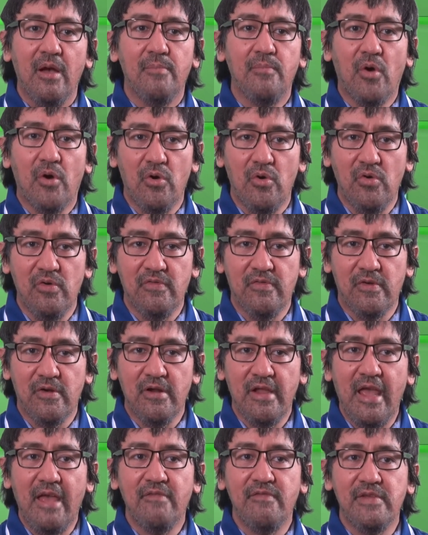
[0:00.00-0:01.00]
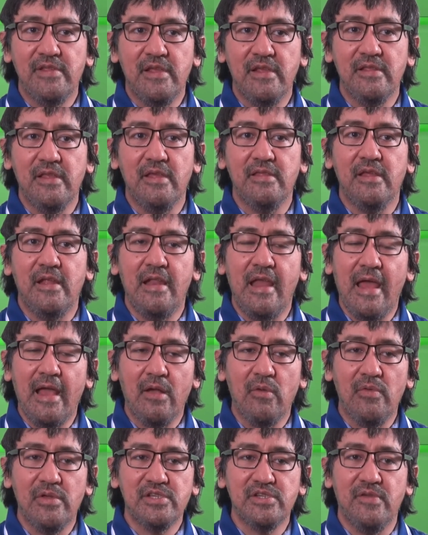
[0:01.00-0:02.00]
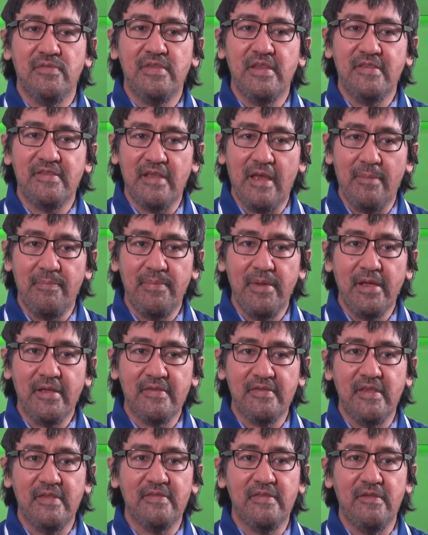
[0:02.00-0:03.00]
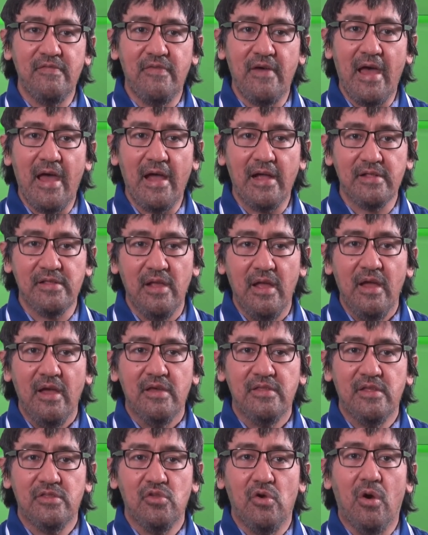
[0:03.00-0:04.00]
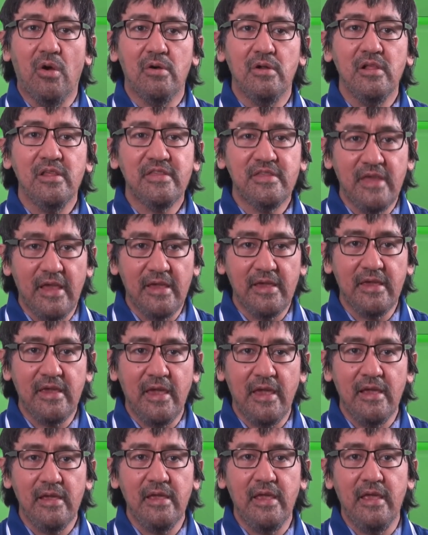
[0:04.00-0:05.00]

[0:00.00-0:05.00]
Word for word: Moreover, evident in the language of these epics is the fact that oral thinking